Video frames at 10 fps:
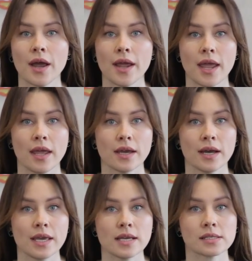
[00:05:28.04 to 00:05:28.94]
A
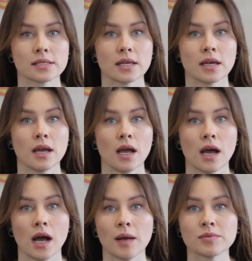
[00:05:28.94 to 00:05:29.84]
is
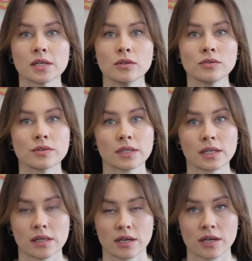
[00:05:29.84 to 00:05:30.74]
absolutely
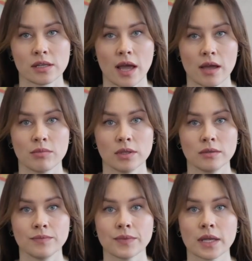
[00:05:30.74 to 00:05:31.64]

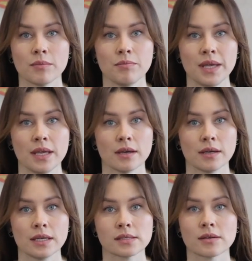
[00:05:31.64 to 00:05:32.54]
reliable, B
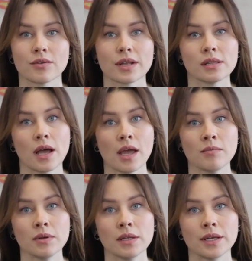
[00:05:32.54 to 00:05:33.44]
is
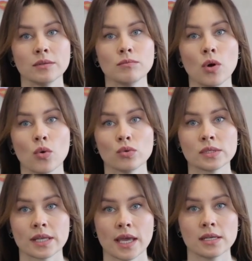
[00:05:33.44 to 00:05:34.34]
reliable in
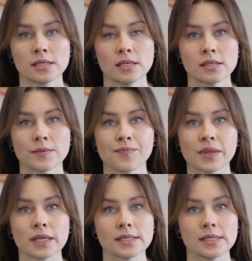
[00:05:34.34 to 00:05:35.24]
most cases,
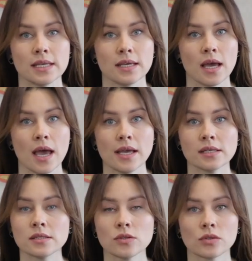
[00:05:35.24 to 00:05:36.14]
C
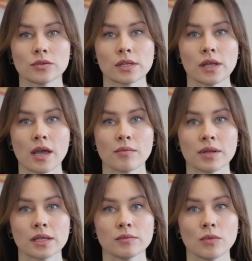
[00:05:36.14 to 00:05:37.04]
is not
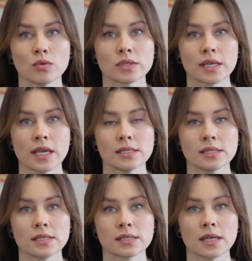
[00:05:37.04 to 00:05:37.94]
reliable in most
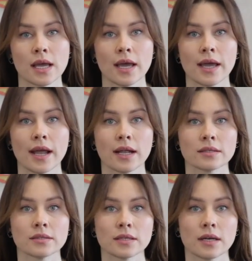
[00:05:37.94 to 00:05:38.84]
cases,
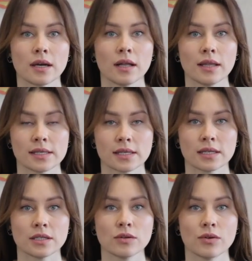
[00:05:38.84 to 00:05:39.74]
and last
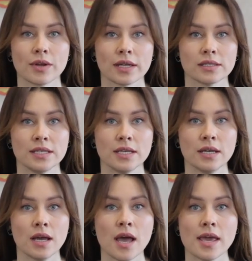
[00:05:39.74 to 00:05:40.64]
category
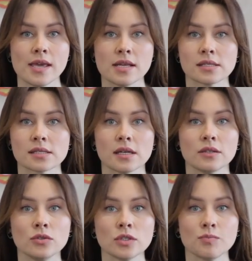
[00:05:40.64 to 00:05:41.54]
D, it's
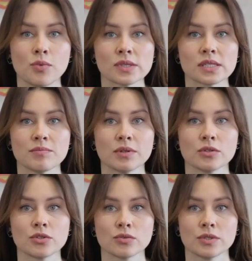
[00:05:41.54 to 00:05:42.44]
not
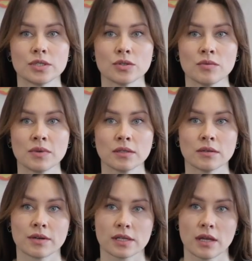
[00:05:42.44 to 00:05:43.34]
possible to determine
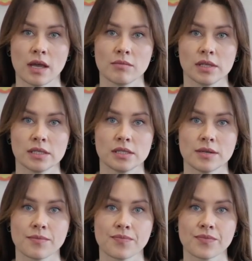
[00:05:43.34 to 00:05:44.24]

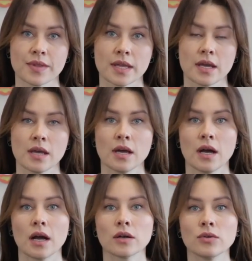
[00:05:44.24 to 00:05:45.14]
reliability.
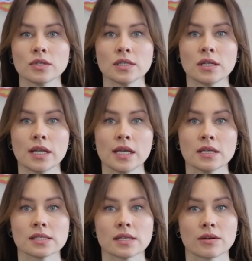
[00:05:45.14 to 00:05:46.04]

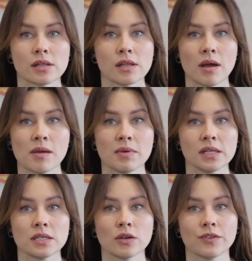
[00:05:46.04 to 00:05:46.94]
Accordingly, the
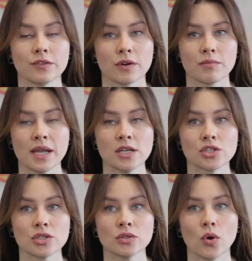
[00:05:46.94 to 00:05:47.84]
reliability of
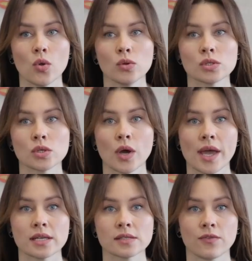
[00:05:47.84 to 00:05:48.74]
information also
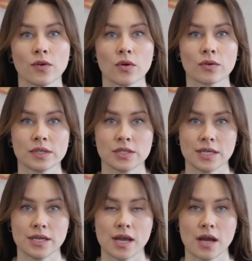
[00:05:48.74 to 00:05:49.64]
has 4
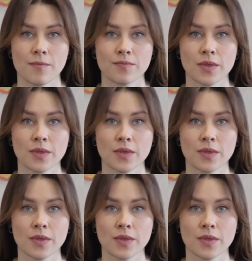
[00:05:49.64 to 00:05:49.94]
criteria.